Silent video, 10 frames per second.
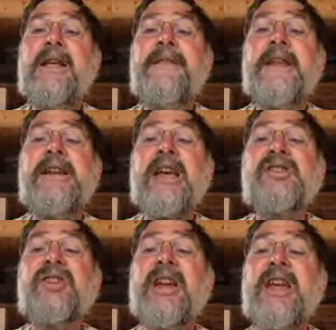the
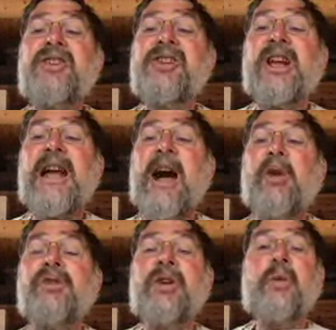destination
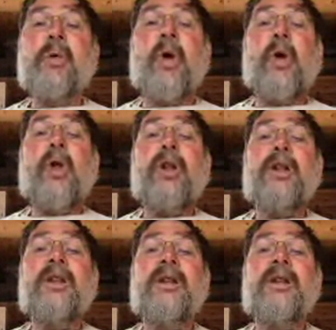account role.